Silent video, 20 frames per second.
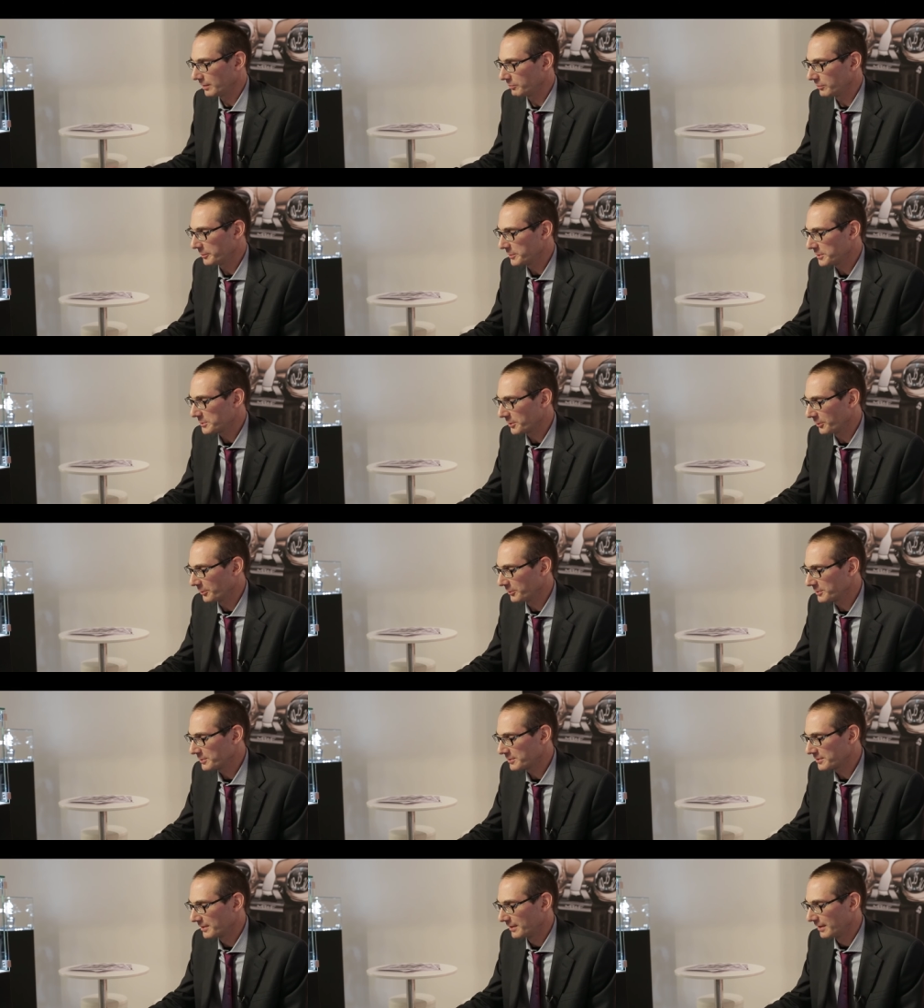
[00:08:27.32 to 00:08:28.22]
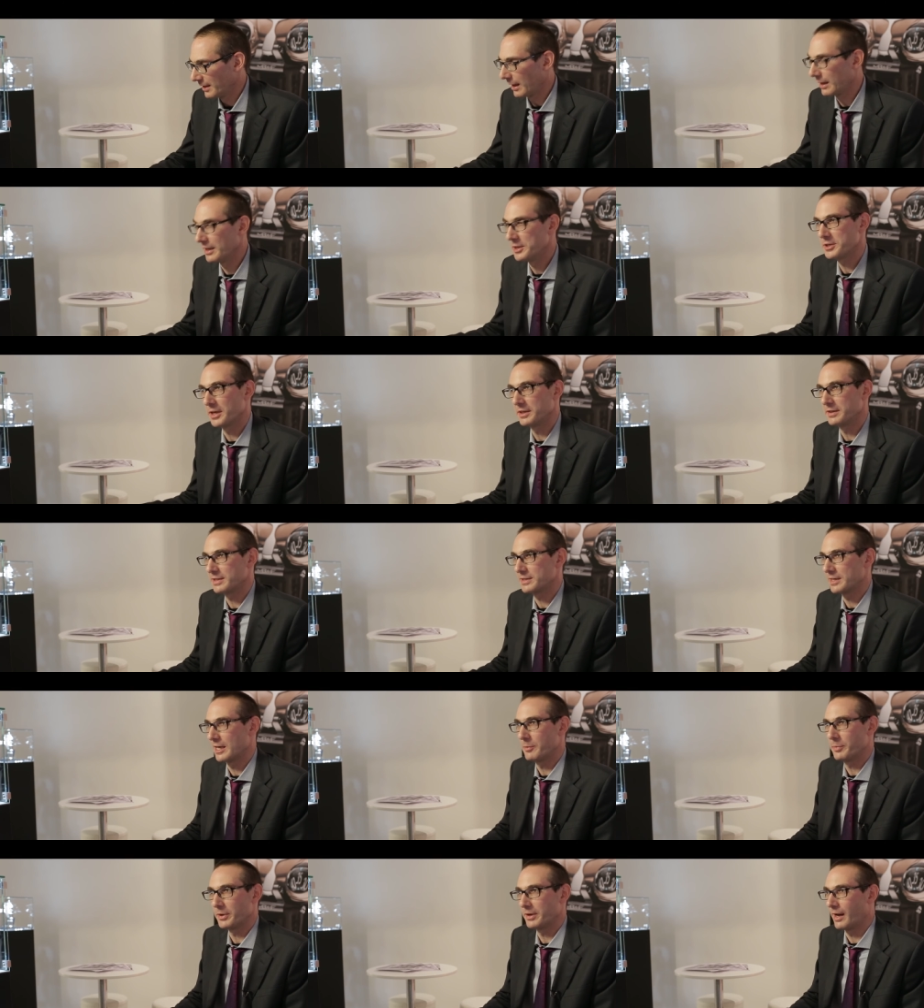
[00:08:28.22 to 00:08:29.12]
it maybe sounds cliche to
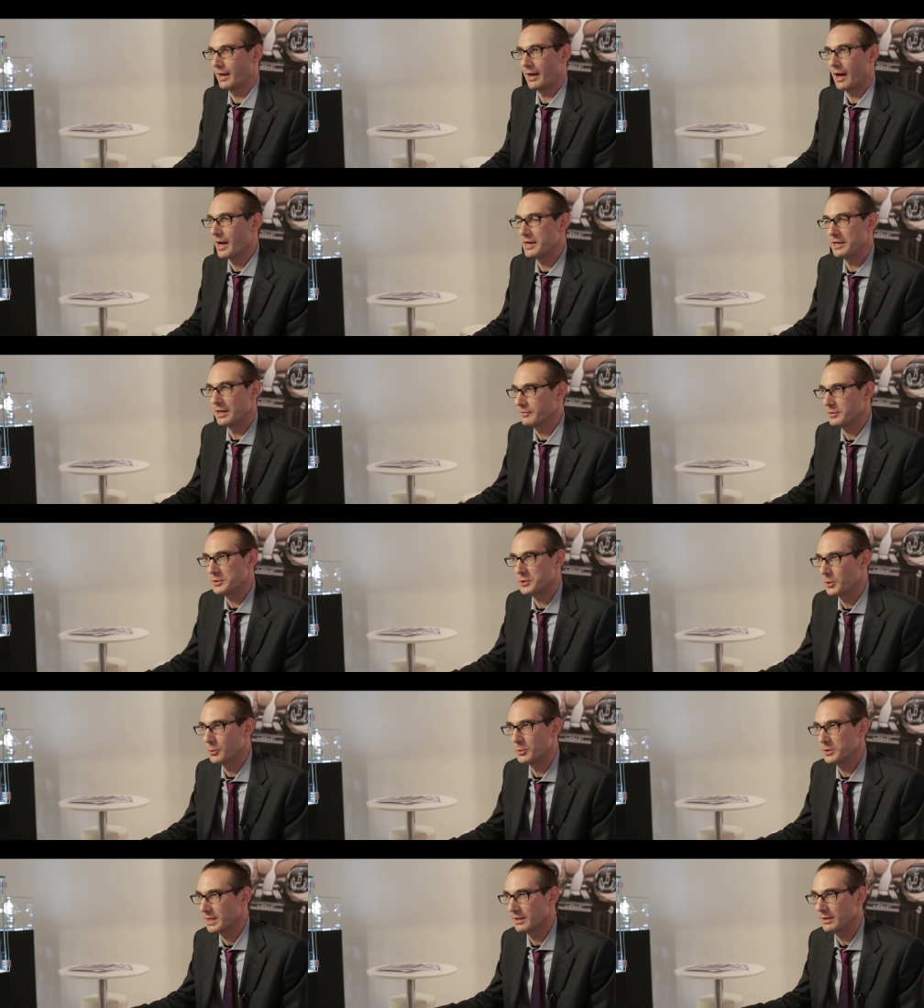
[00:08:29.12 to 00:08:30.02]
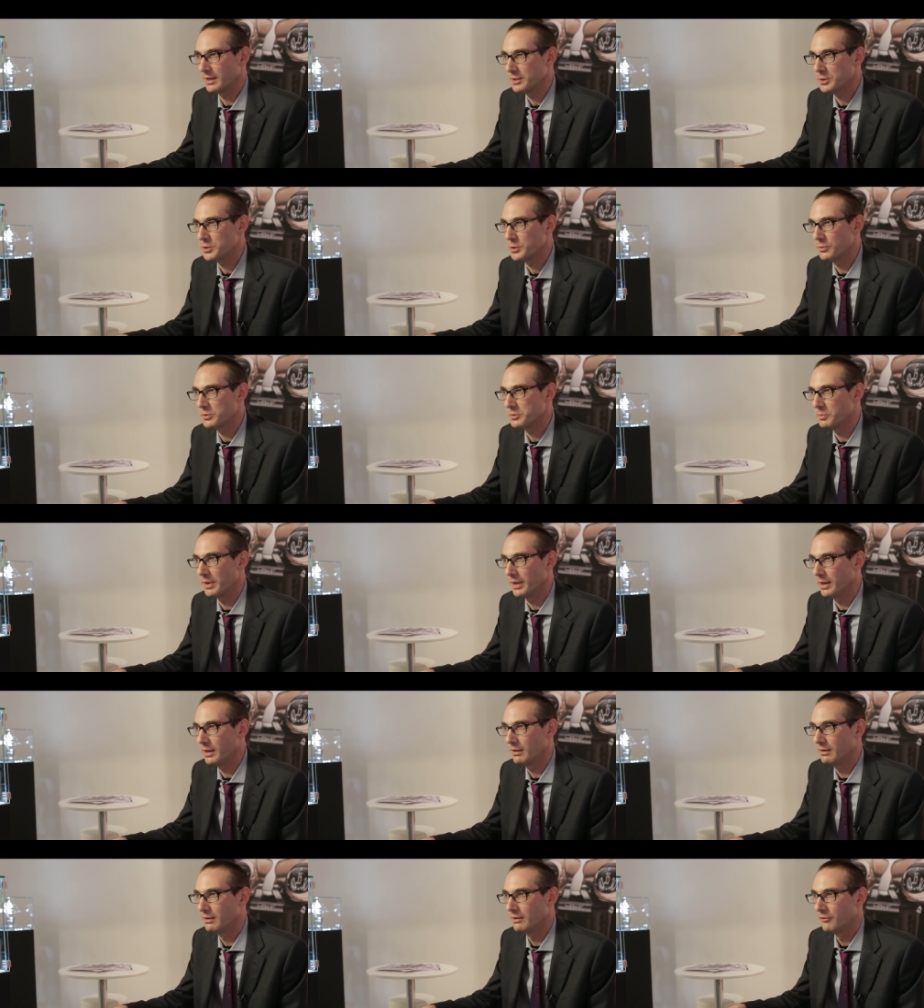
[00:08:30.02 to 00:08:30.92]
say it, but I never chose it. It chose
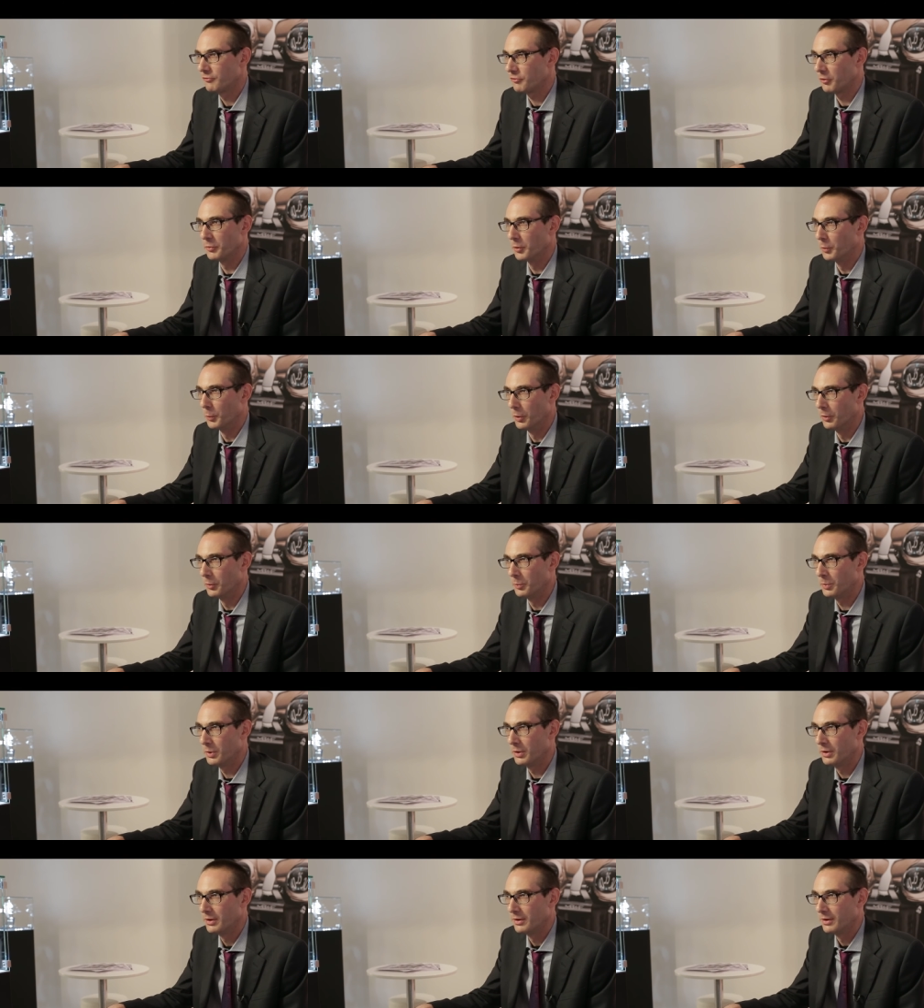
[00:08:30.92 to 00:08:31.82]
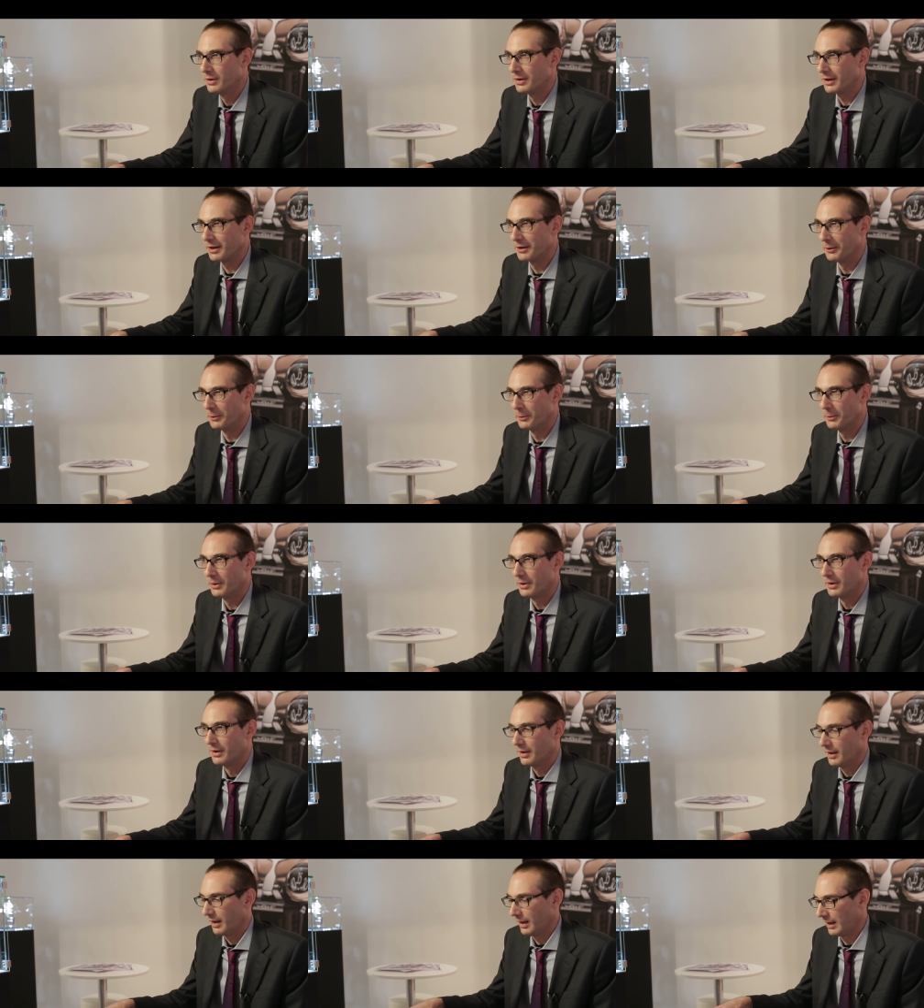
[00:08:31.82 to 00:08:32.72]
me from the womb, you know,
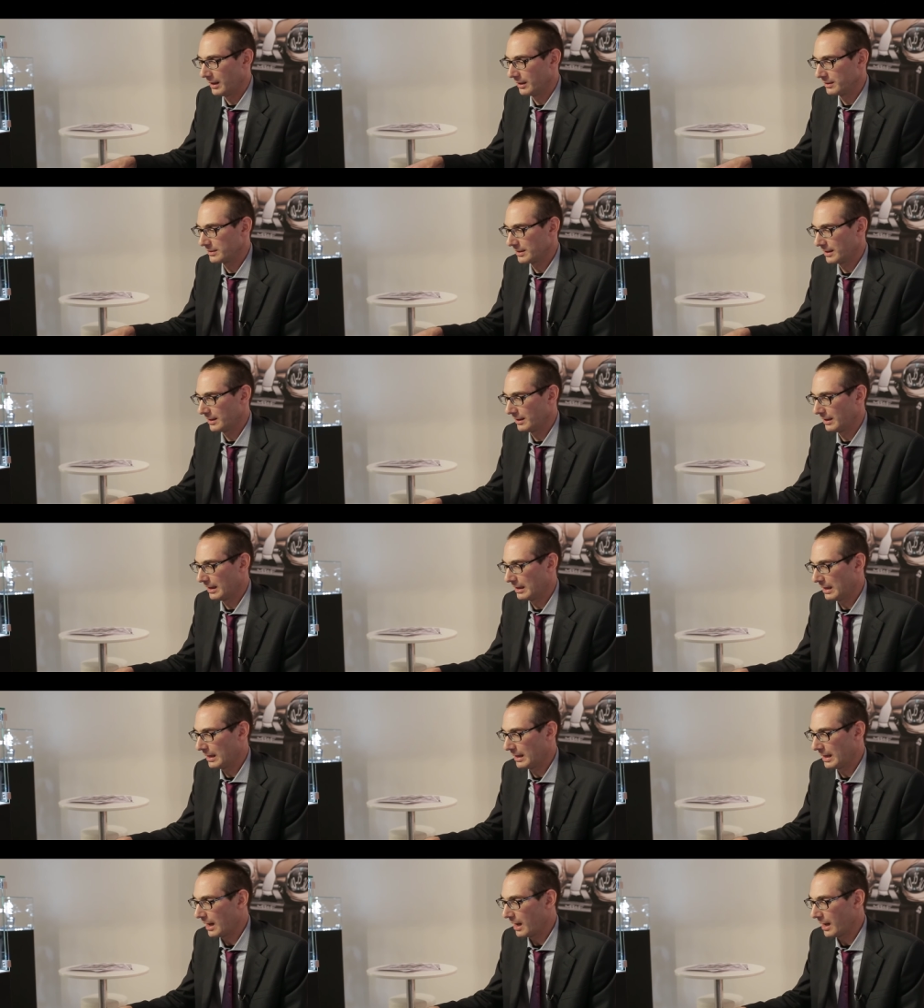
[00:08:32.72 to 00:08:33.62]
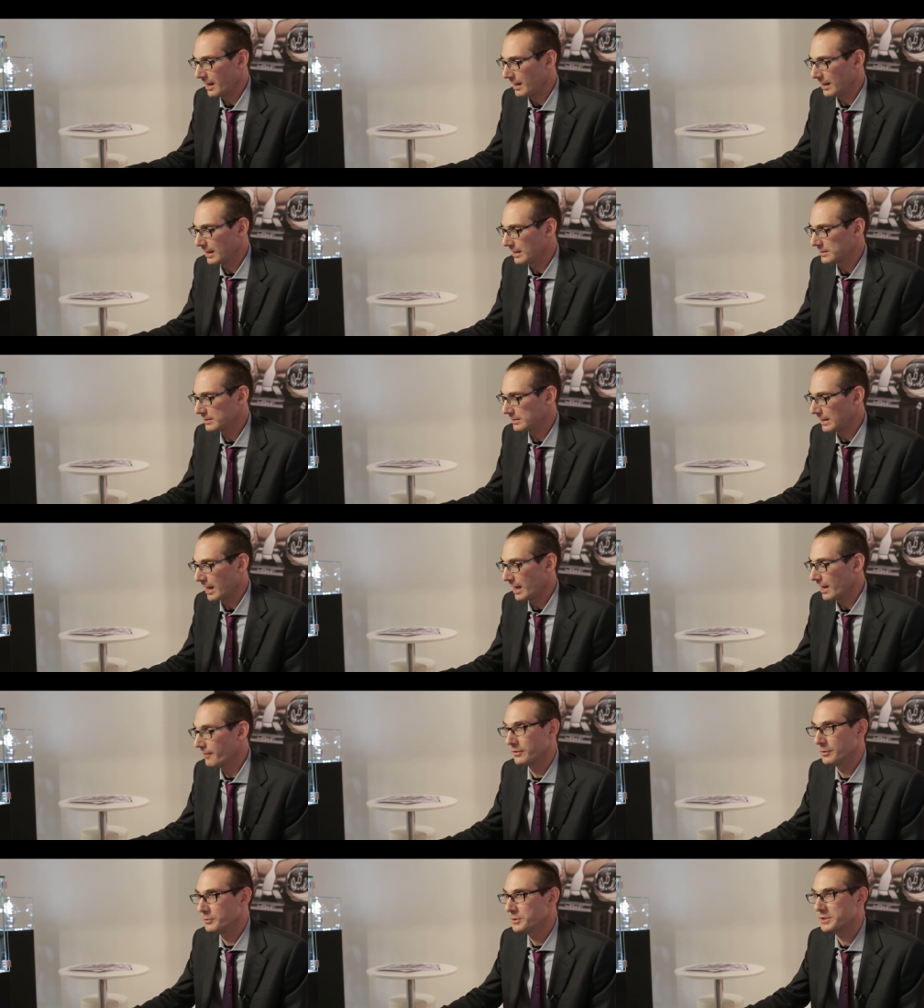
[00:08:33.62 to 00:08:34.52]
and I
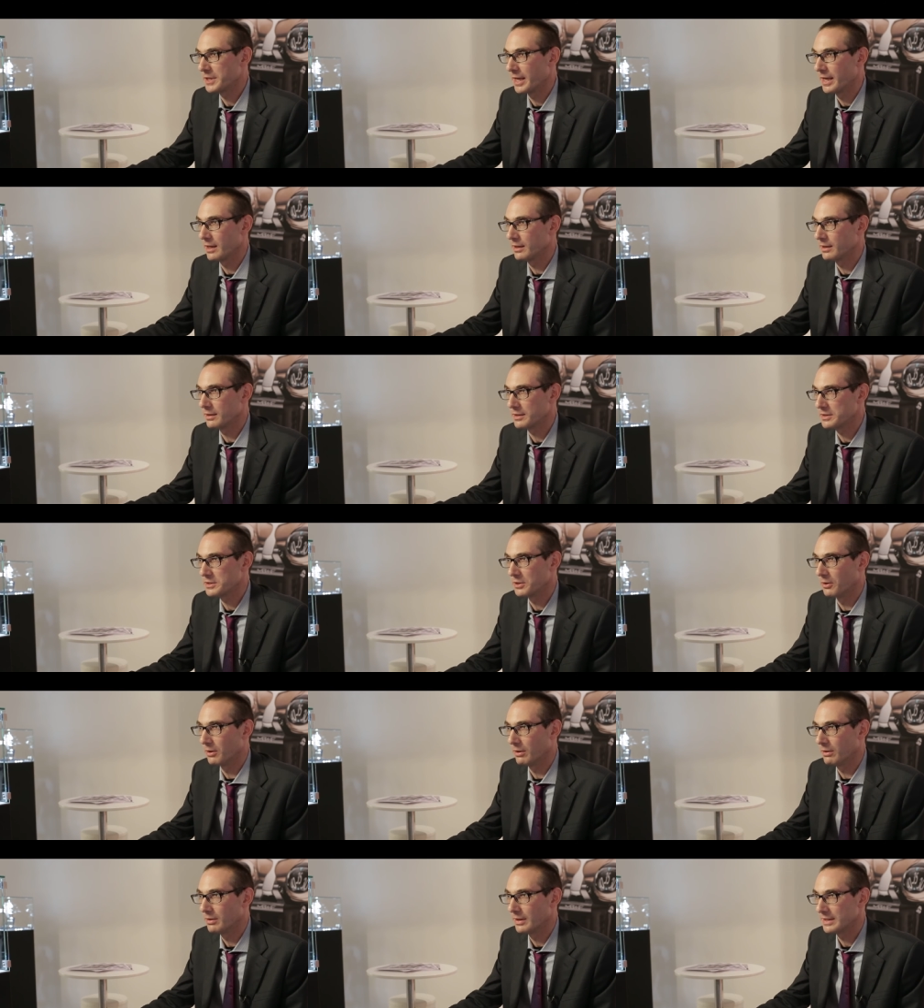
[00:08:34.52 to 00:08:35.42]
have no say in it at all.